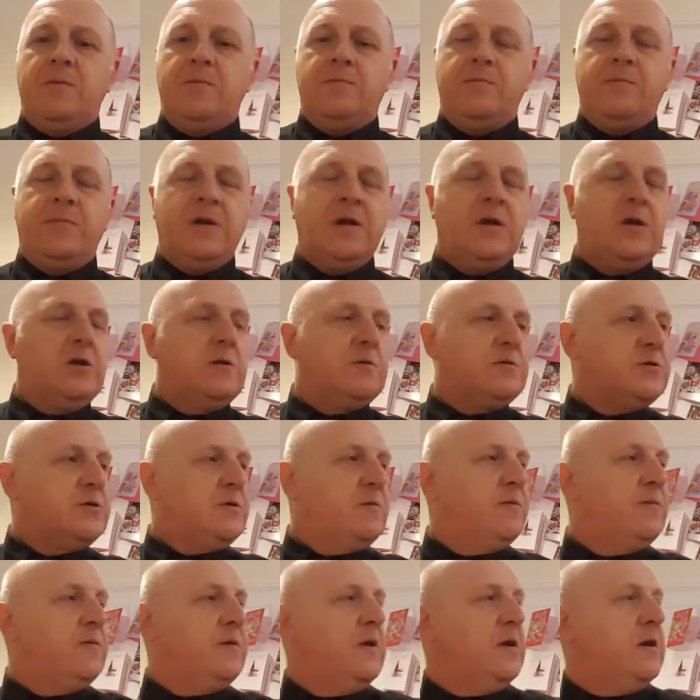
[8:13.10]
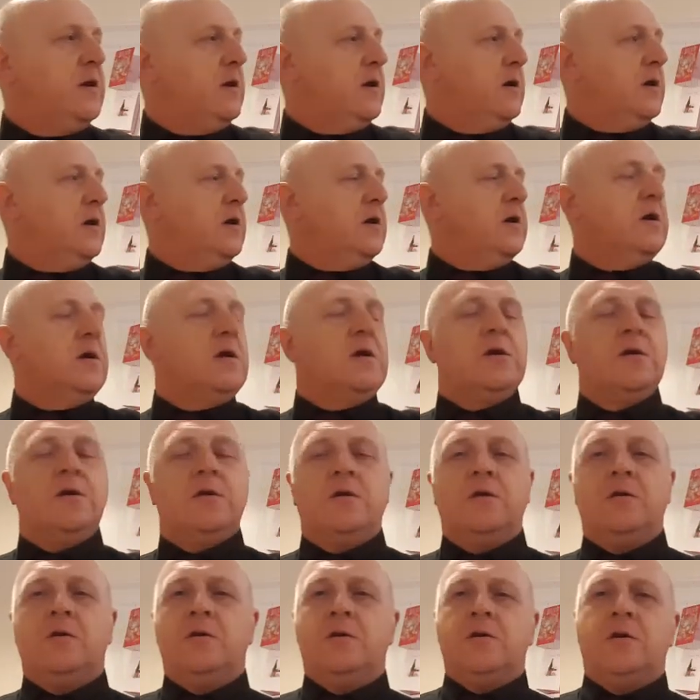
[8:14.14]
Picking up something.
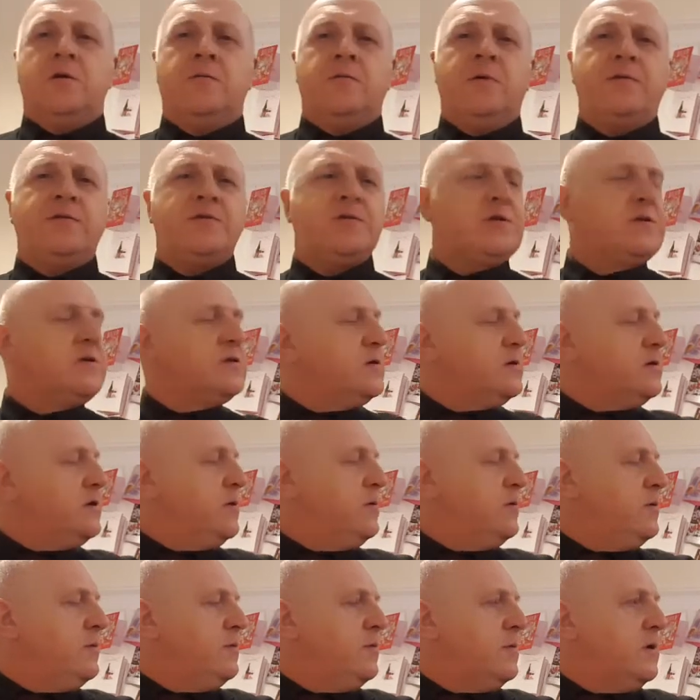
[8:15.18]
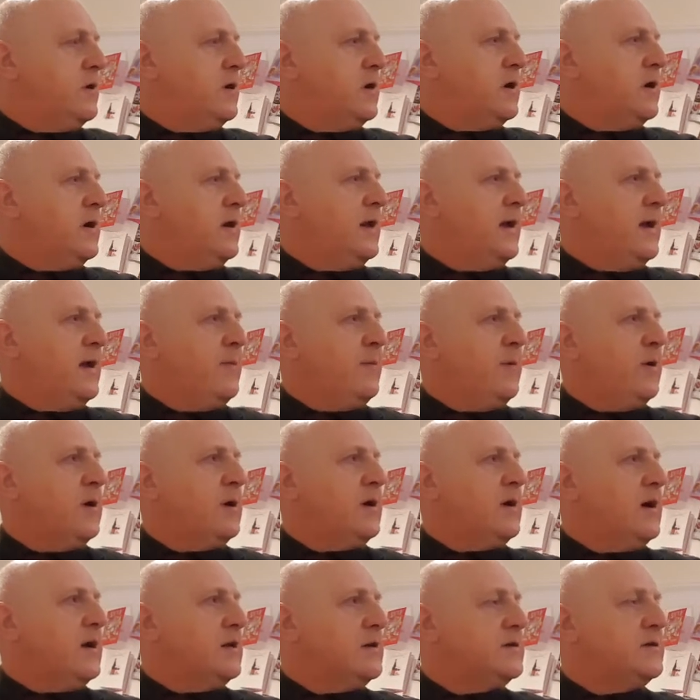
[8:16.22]
I'm ever so sorry, but I can hear my
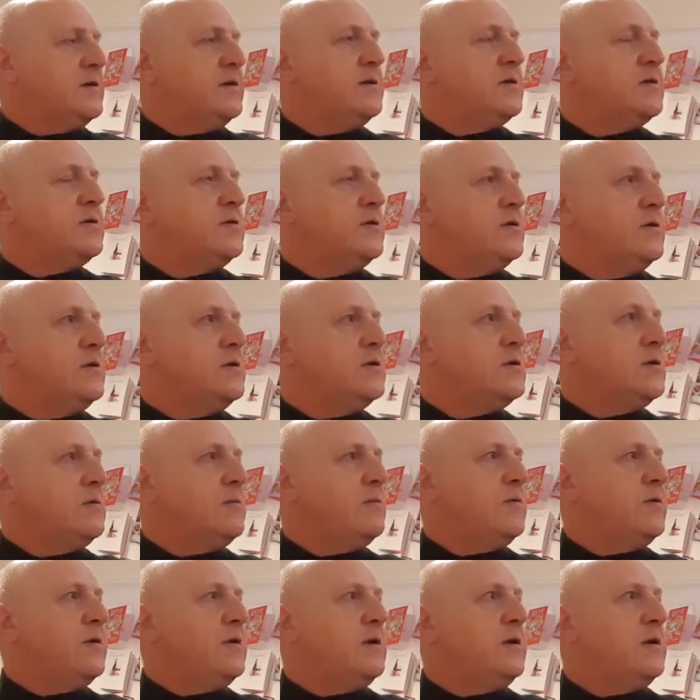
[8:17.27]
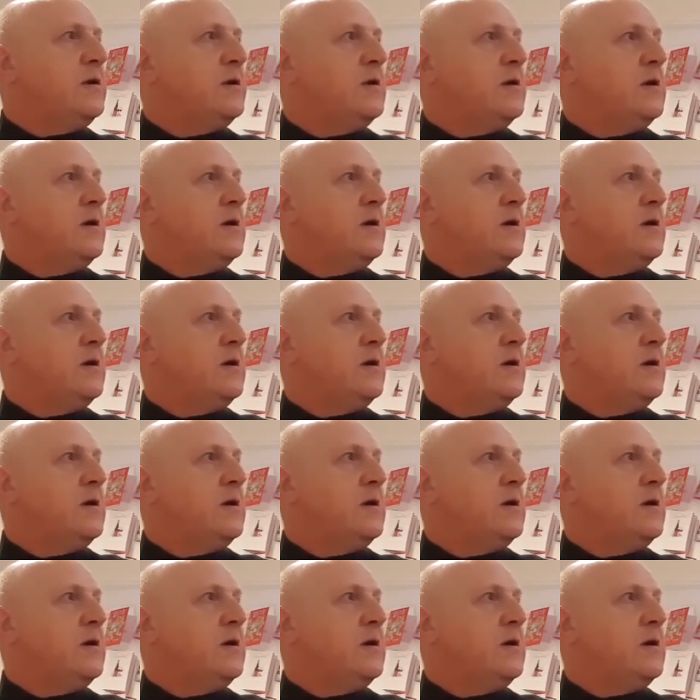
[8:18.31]
cats destroying something.